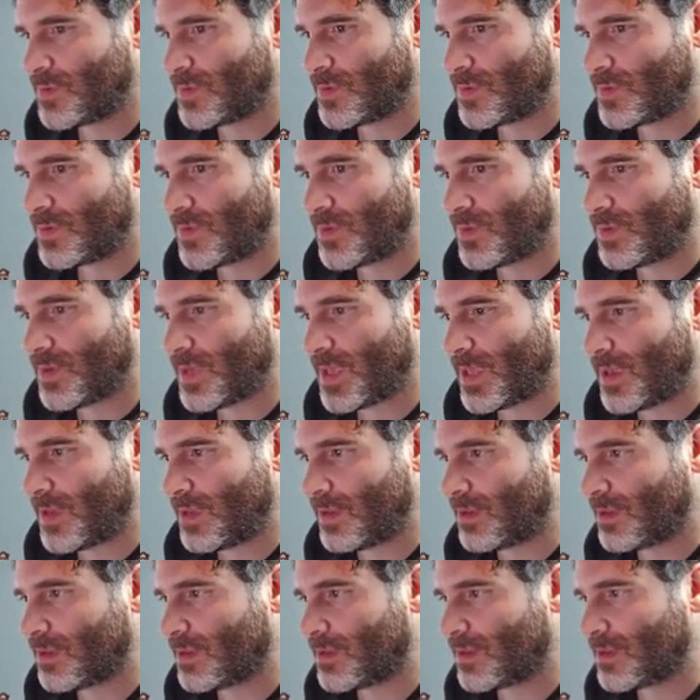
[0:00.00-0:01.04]

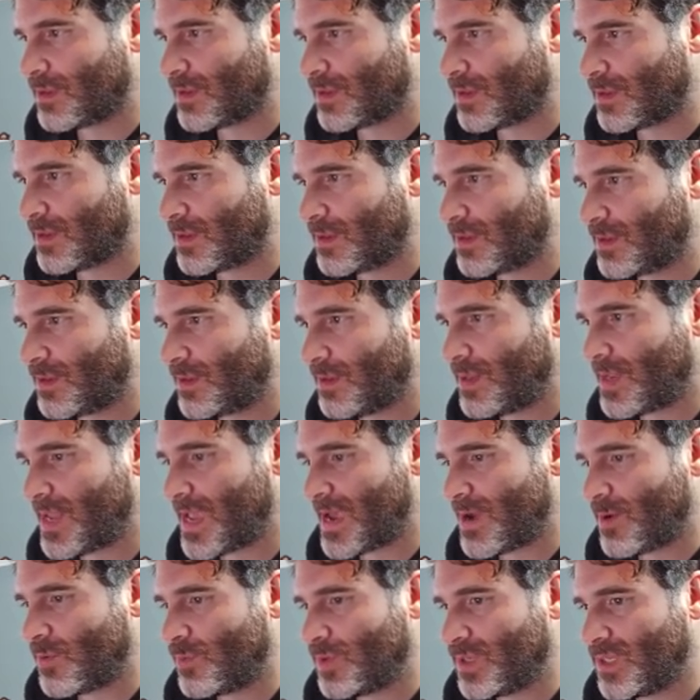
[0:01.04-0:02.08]
Okay,
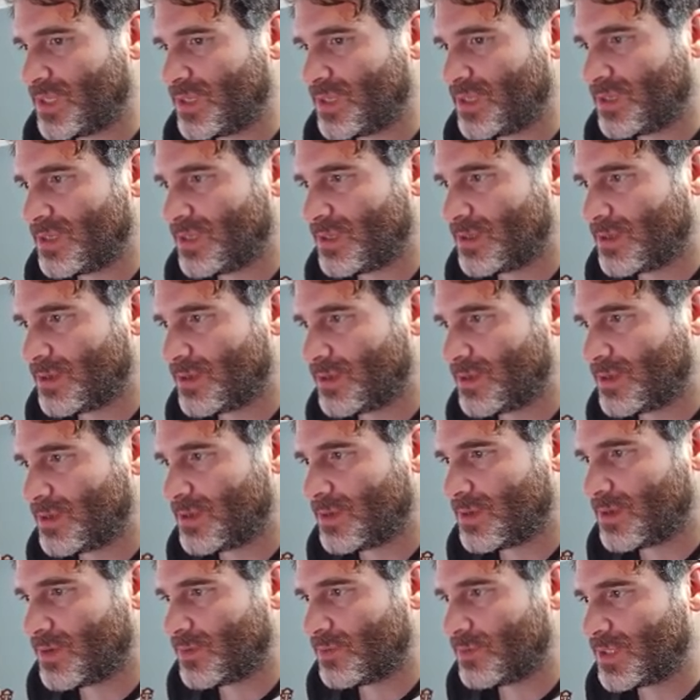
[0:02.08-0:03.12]
now we
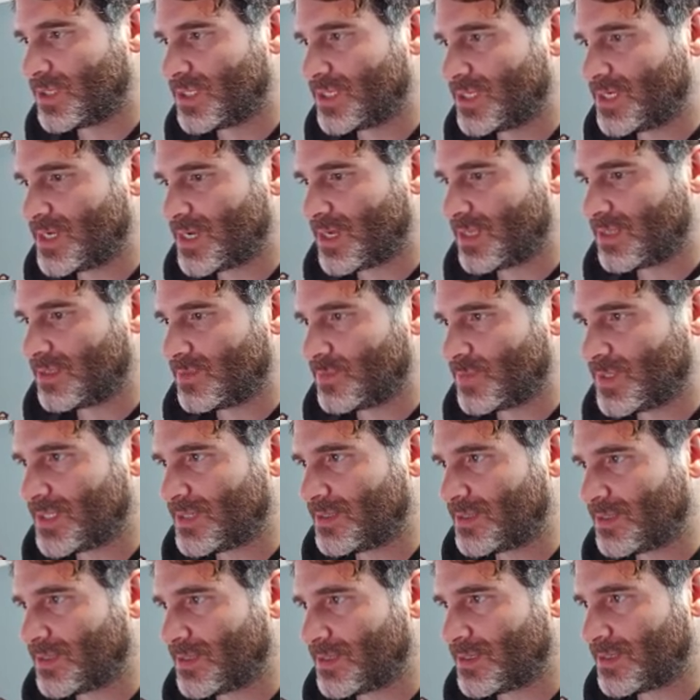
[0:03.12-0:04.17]
we're done
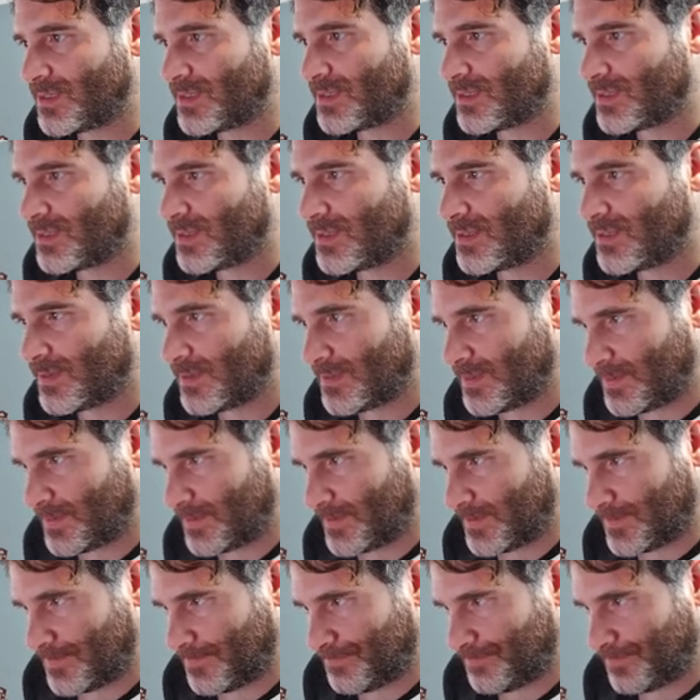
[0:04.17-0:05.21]
with the
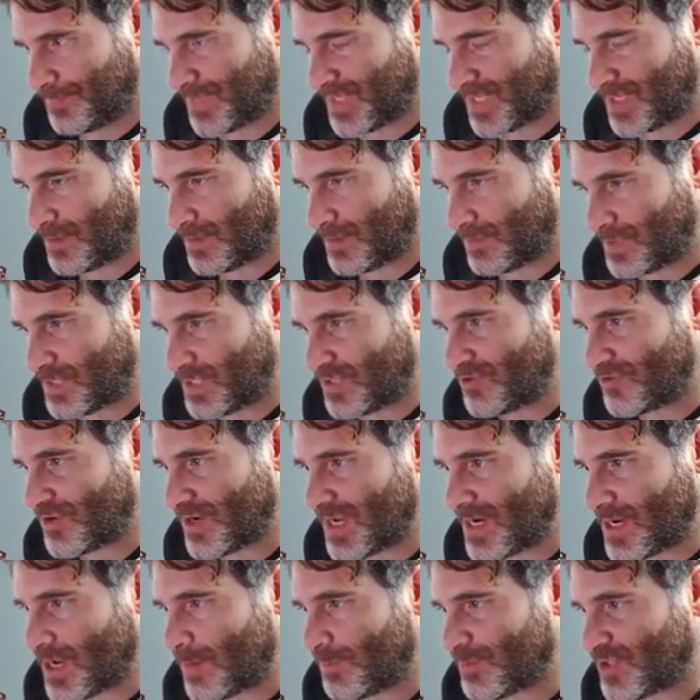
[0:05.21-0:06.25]
uh, with the
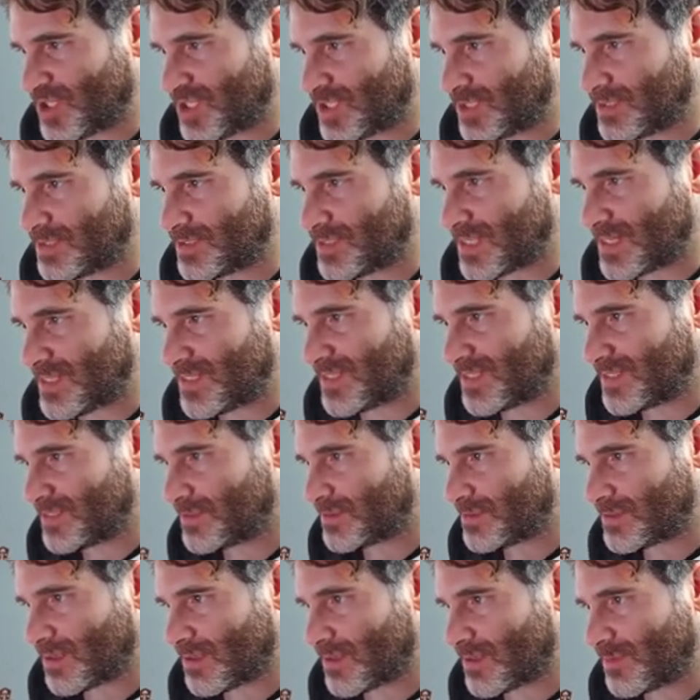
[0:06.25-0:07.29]
train options and
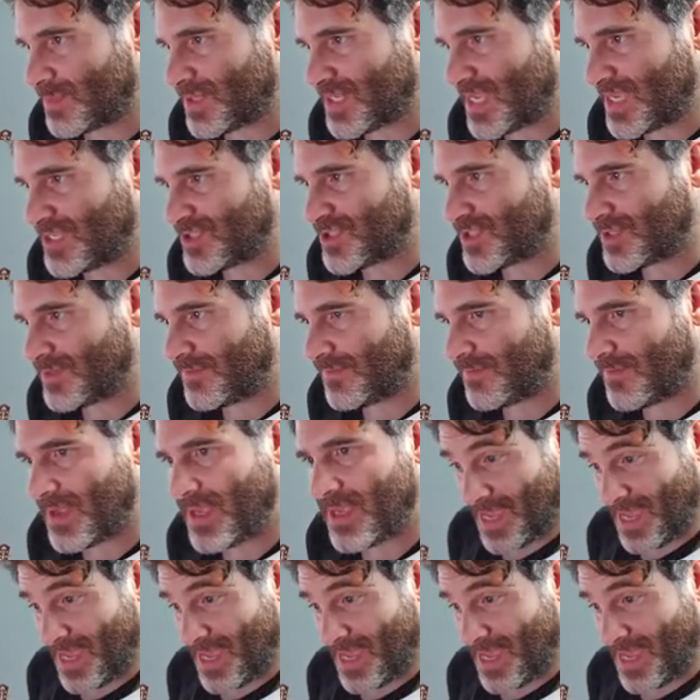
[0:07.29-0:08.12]
this accommodation thing,